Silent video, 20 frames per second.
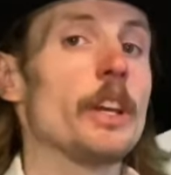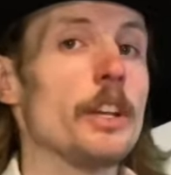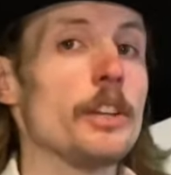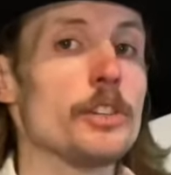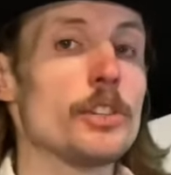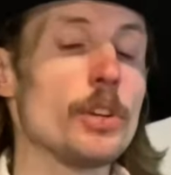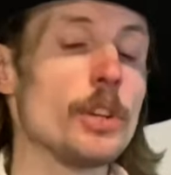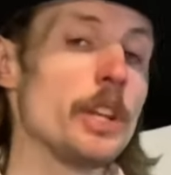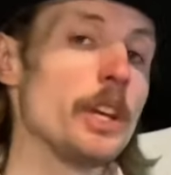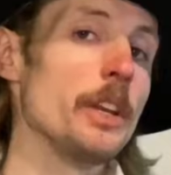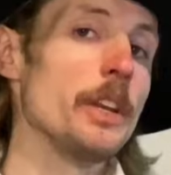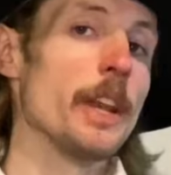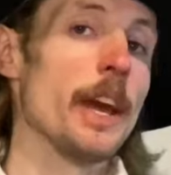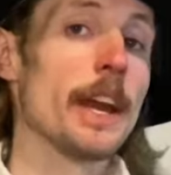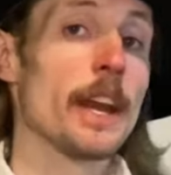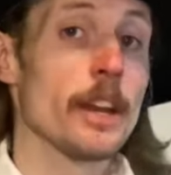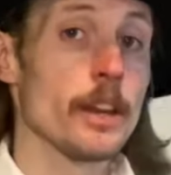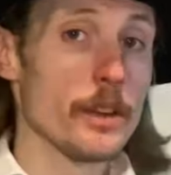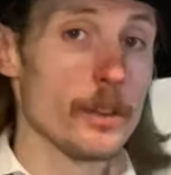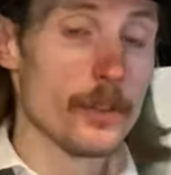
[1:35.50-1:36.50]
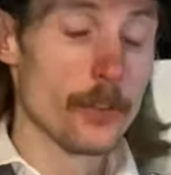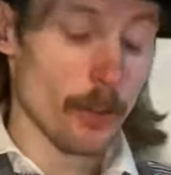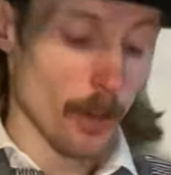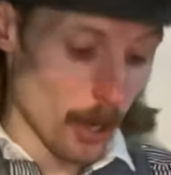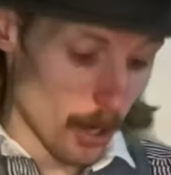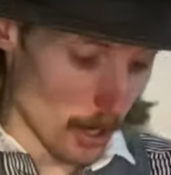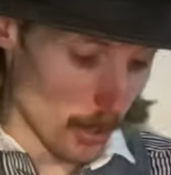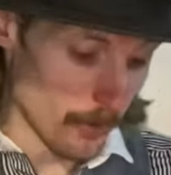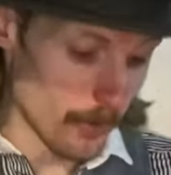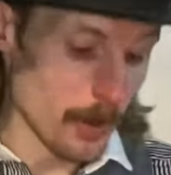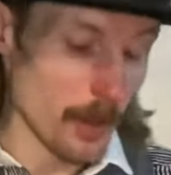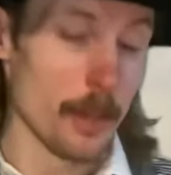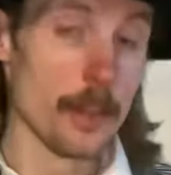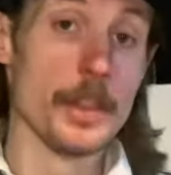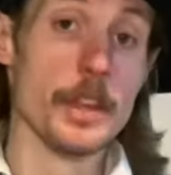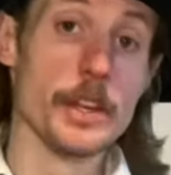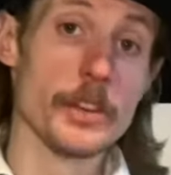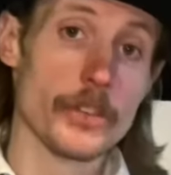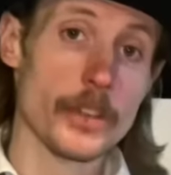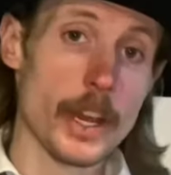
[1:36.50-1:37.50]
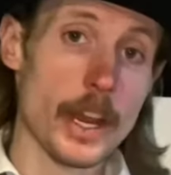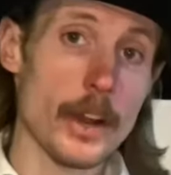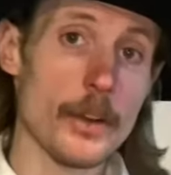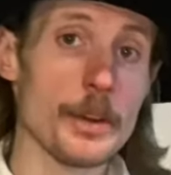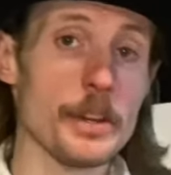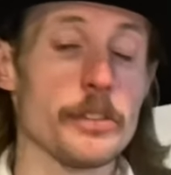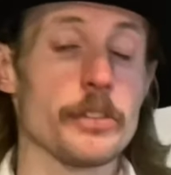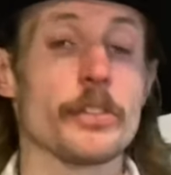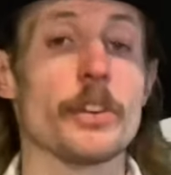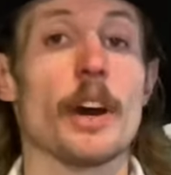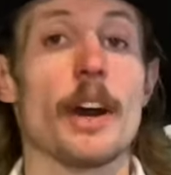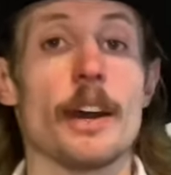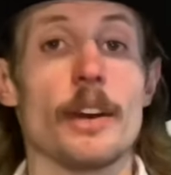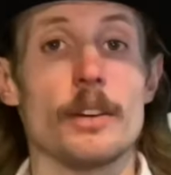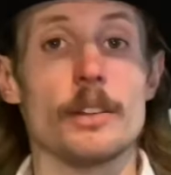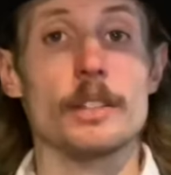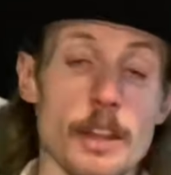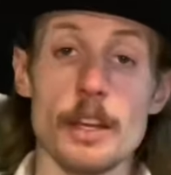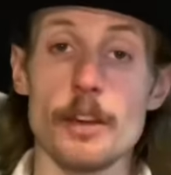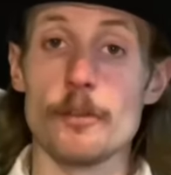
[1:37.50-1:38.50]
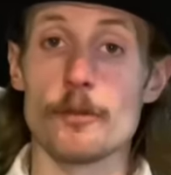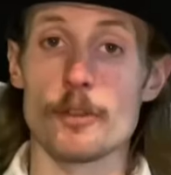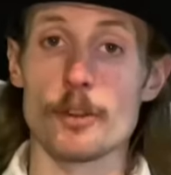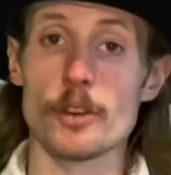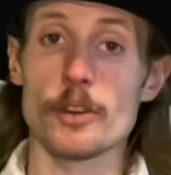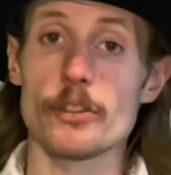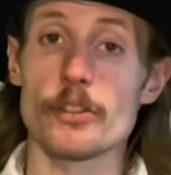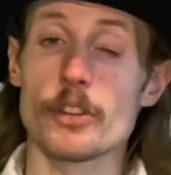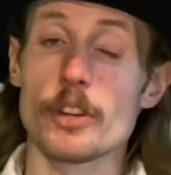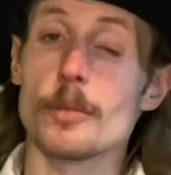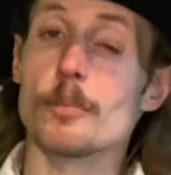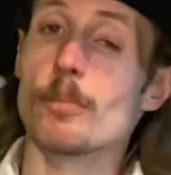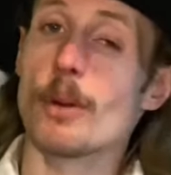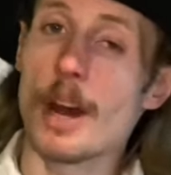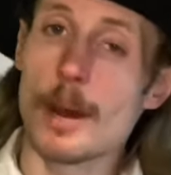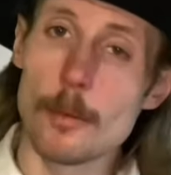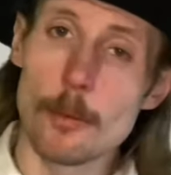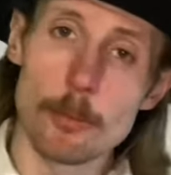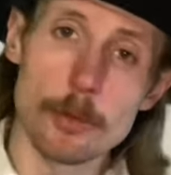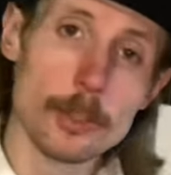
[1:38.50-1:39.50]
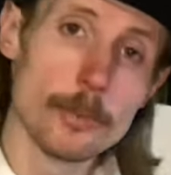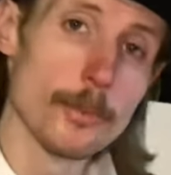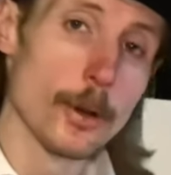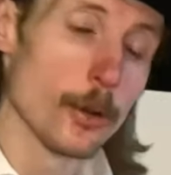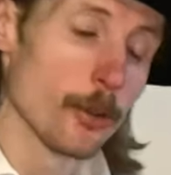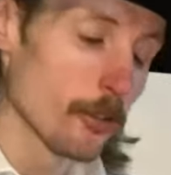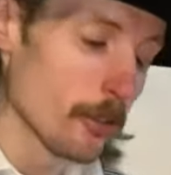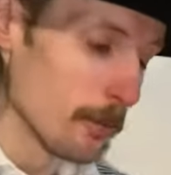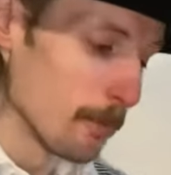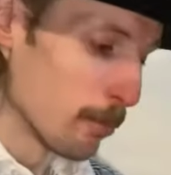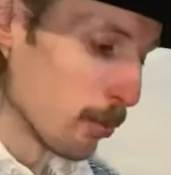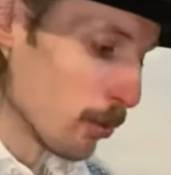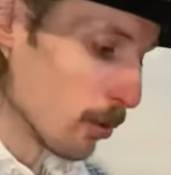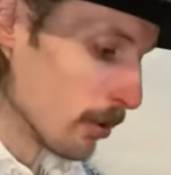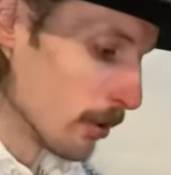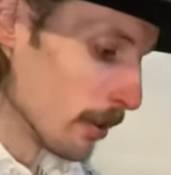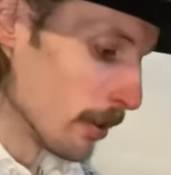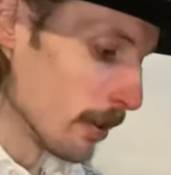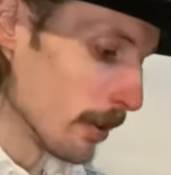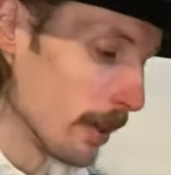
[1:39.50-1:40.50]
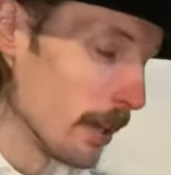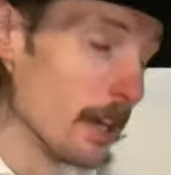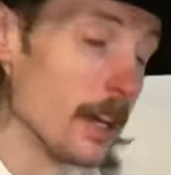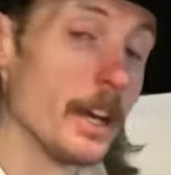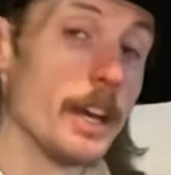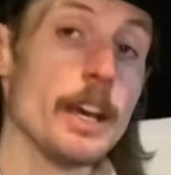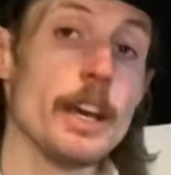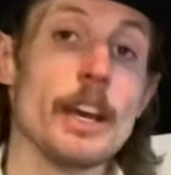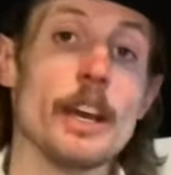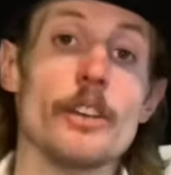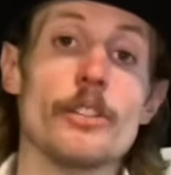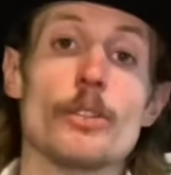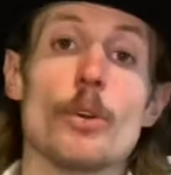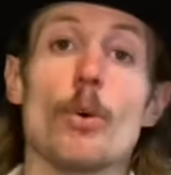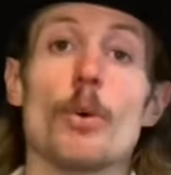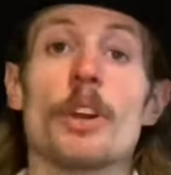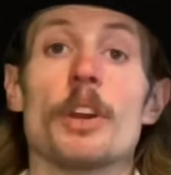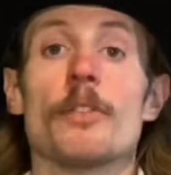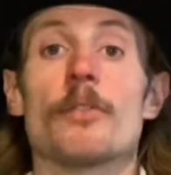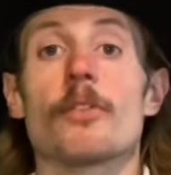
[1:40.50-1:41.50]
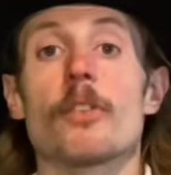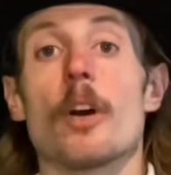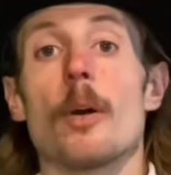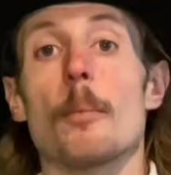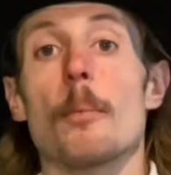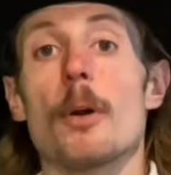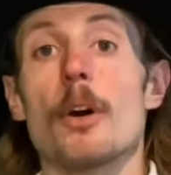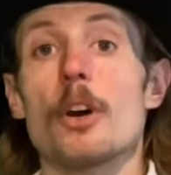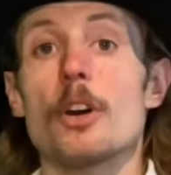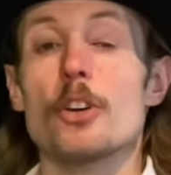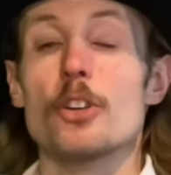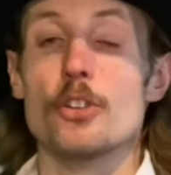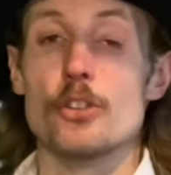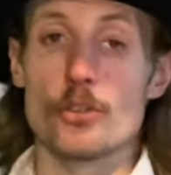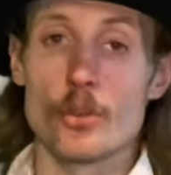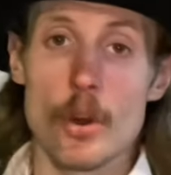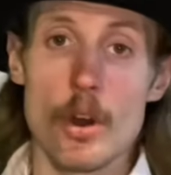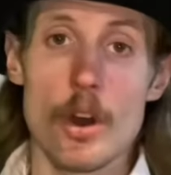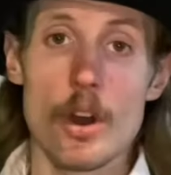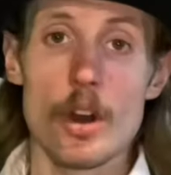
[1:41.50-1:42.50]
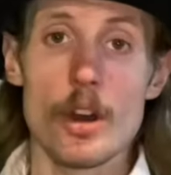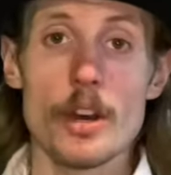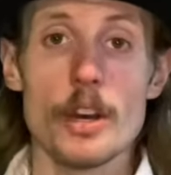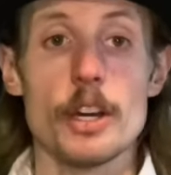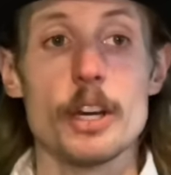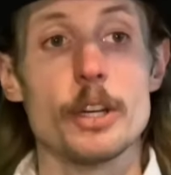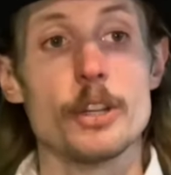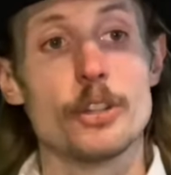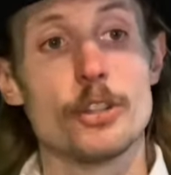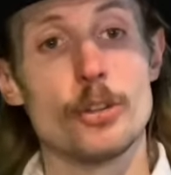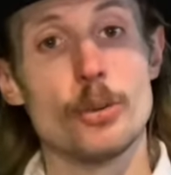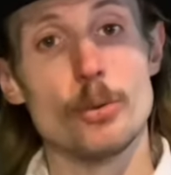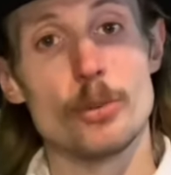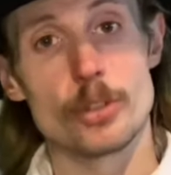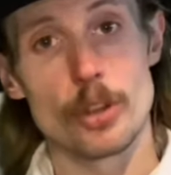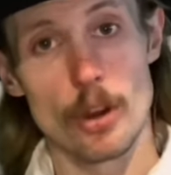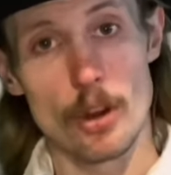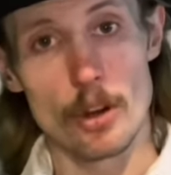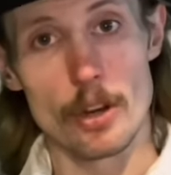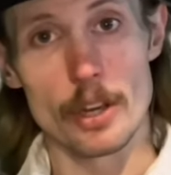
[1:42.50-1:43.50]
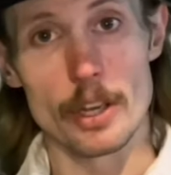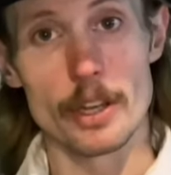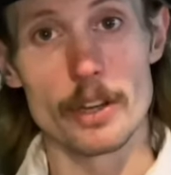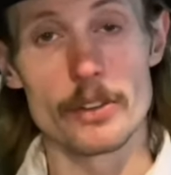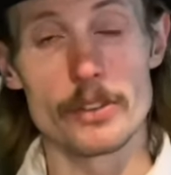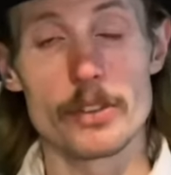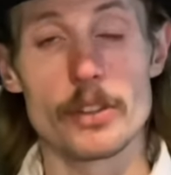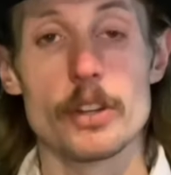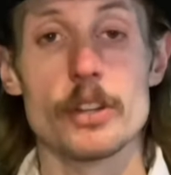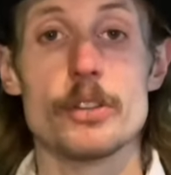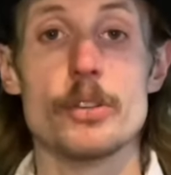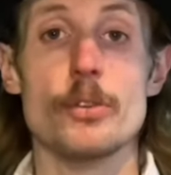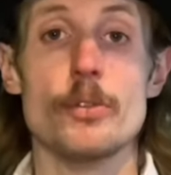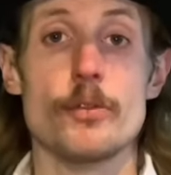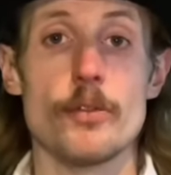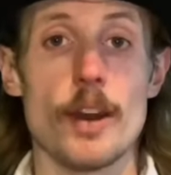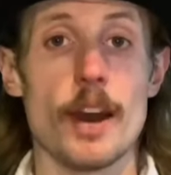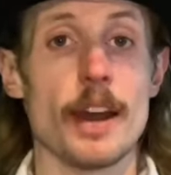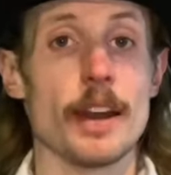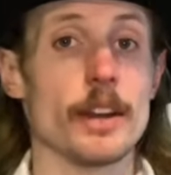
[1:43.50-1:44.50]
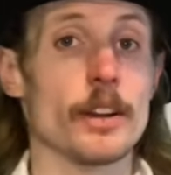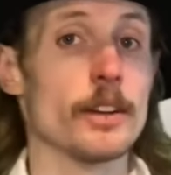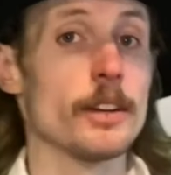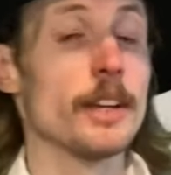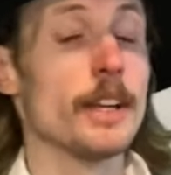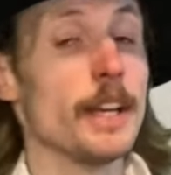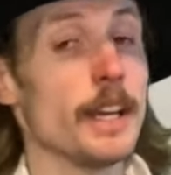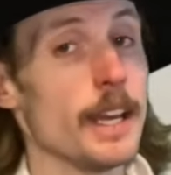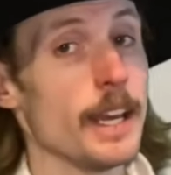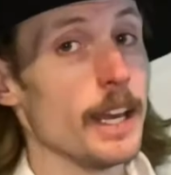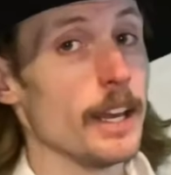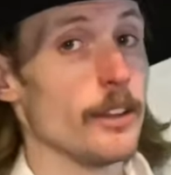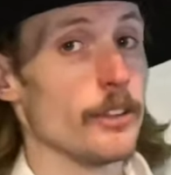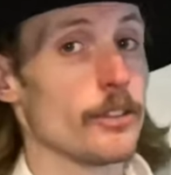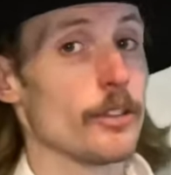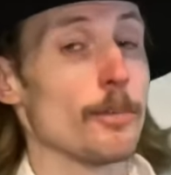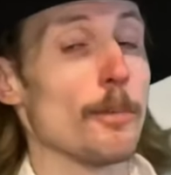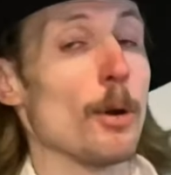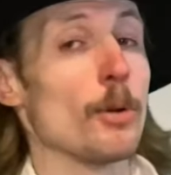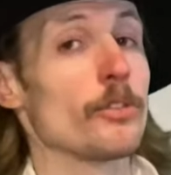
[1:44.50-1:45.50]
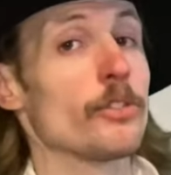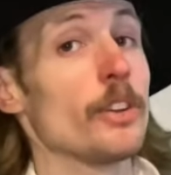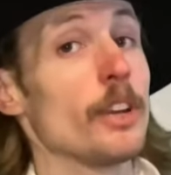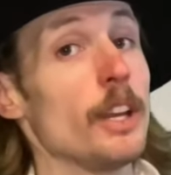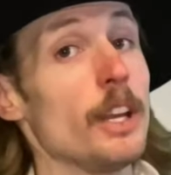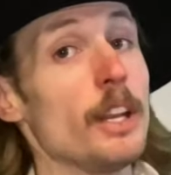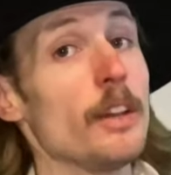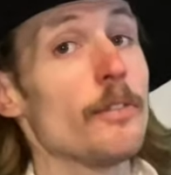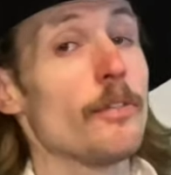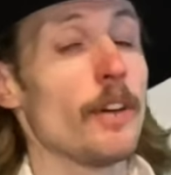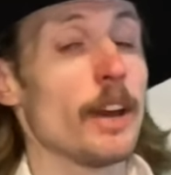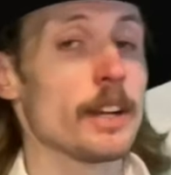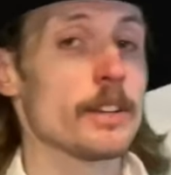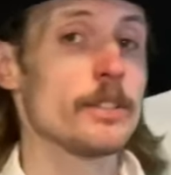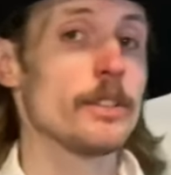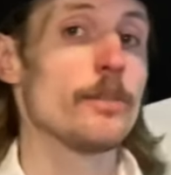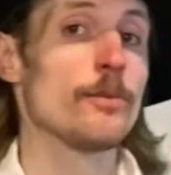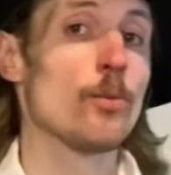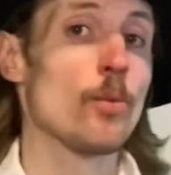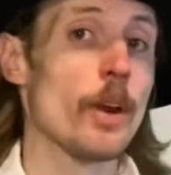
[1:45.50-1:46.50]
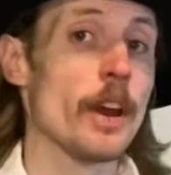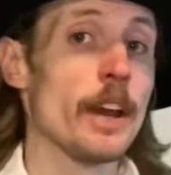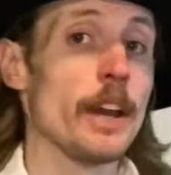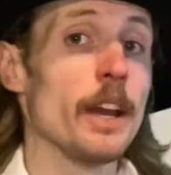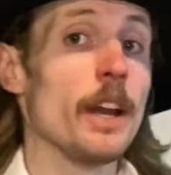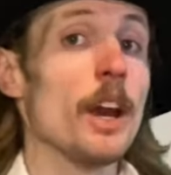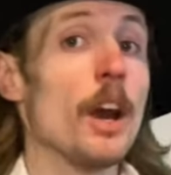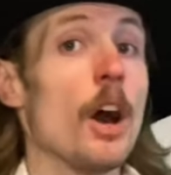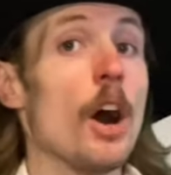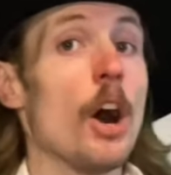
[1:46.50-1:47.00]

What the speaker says: into the negatives of this carry style. The first and probably most important is going from draw to target to fire. It is the most ineffective way